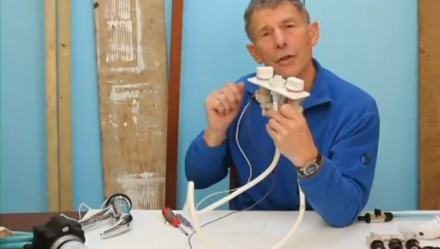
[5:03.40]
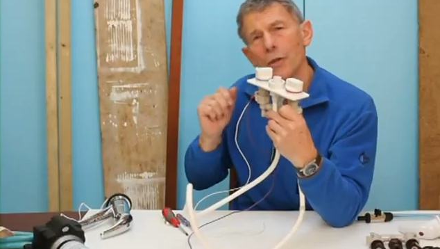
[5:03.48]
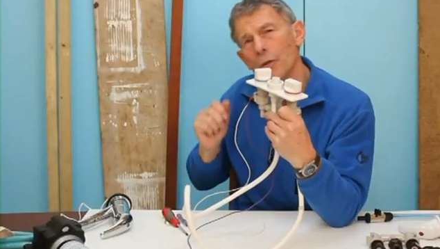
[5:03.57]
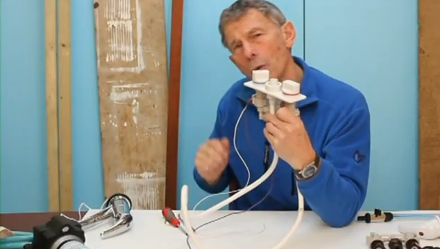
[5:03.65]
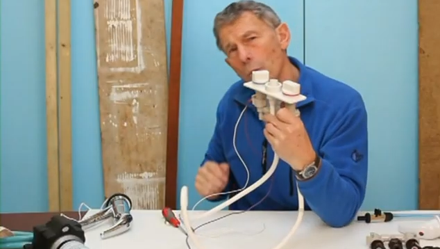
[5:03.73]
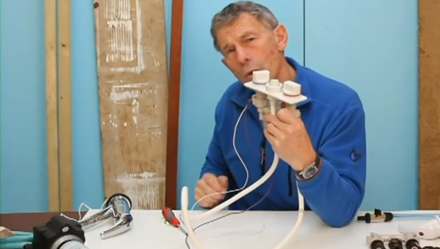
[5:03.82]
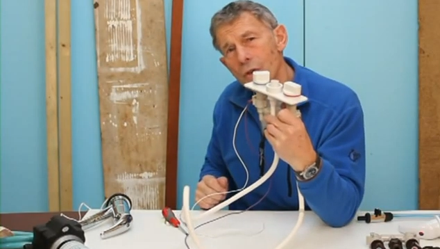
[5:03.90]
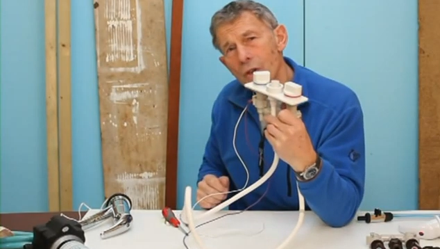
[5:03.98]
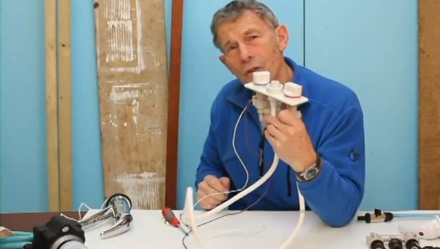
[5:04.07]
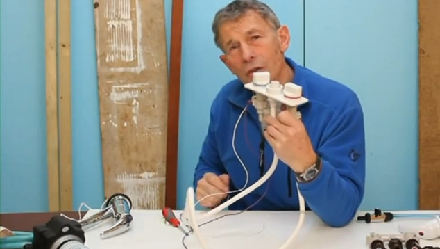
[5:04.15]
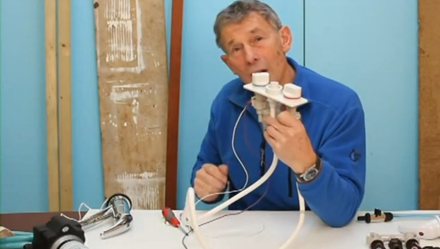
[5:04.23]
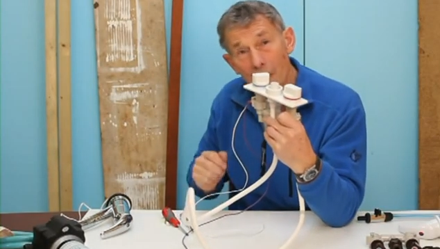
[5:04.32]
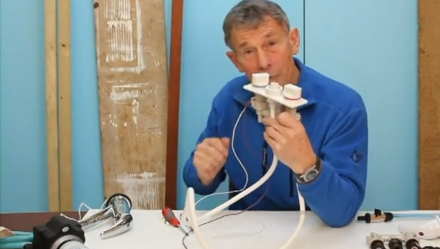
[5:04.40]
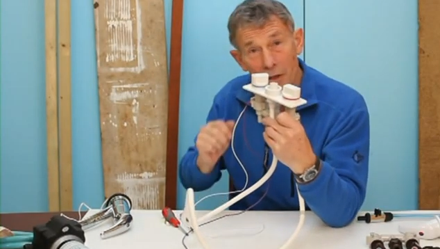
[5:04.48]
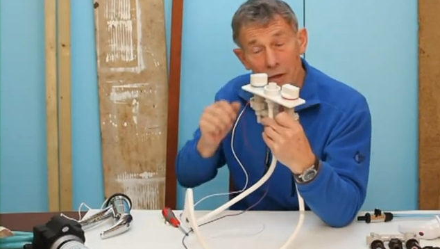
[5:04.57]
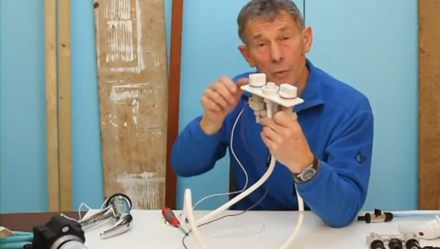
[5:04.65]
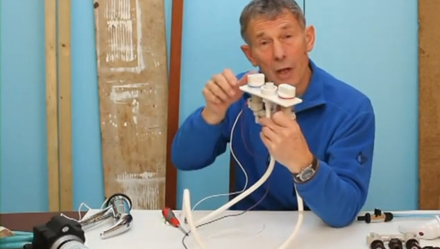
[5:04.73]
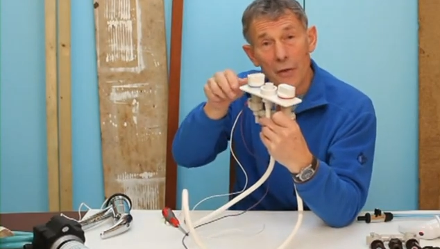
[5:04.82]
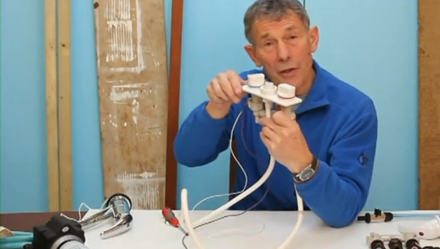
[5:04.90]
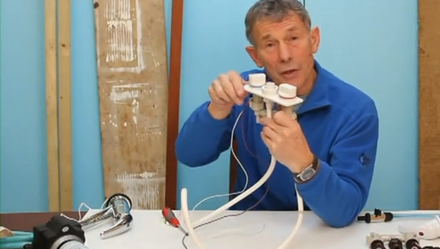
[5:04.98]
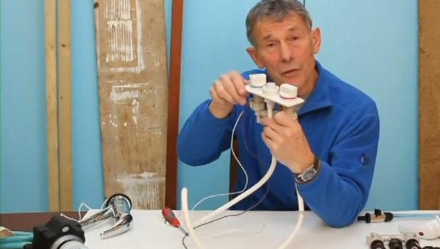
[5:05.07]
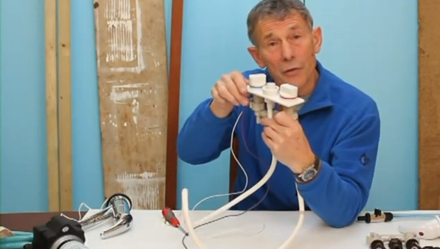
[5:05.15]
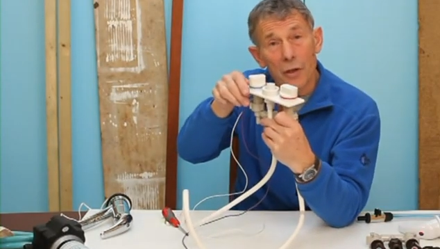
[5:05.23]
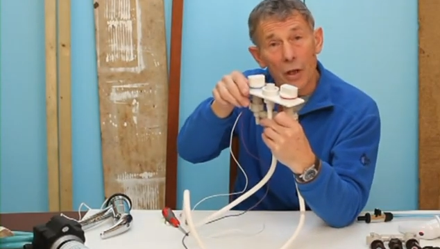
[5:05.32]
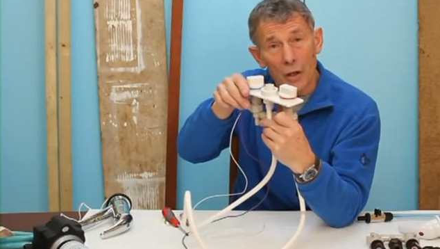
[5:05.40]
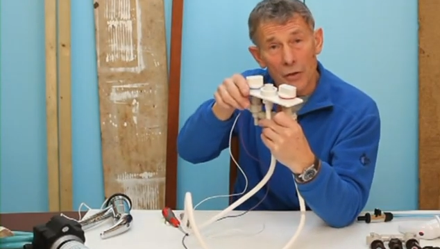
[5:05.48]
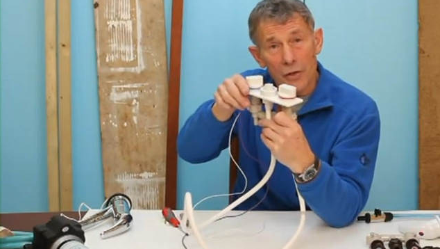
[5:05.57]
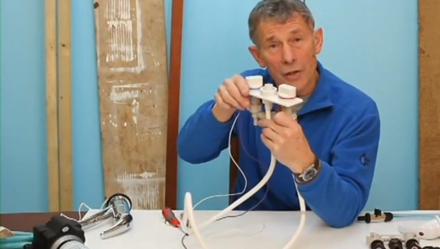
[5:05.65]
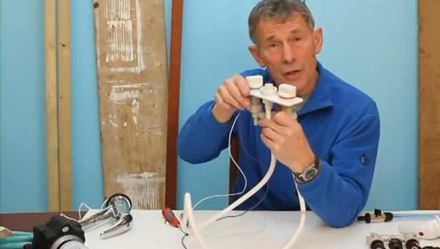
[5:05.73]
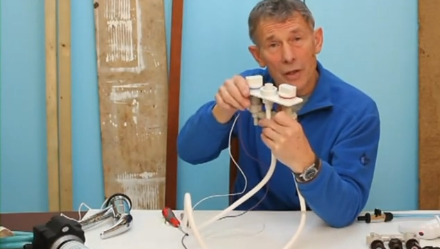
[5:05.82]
you can always establish whether you've got